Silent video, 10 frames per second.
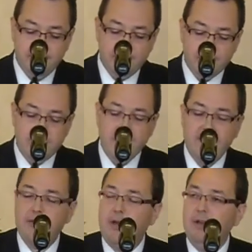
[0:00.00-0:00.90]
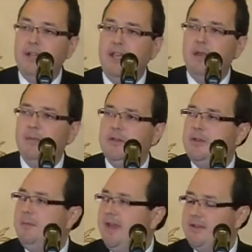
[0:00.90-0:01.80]
And just then a thought came into
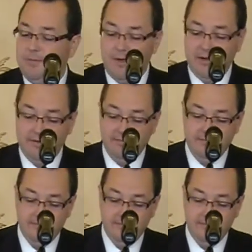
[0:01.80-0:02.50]
the man's mind